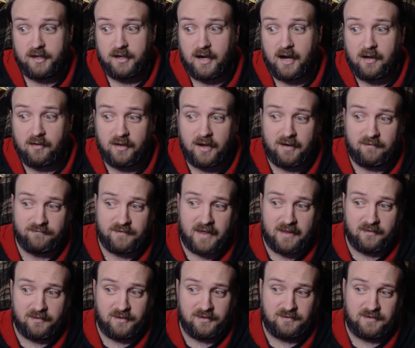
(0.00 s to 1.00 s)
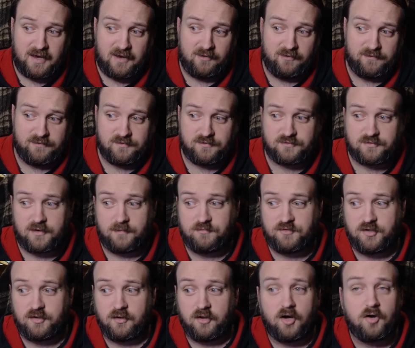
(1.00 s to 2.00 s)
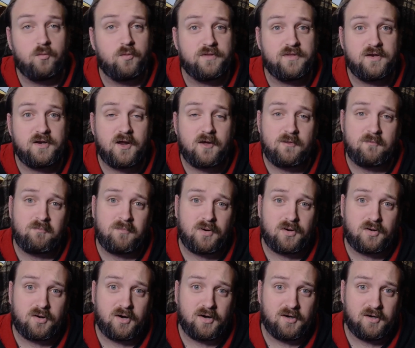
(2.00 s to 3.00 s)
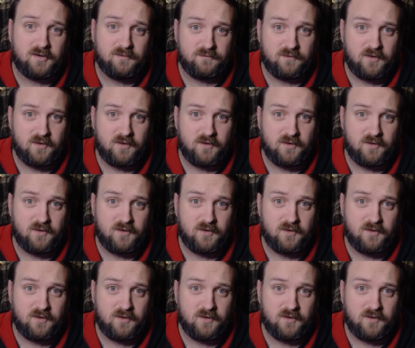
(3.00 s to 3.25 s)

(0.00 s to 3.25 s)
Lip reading: I'll have that link down in the description, along with a number of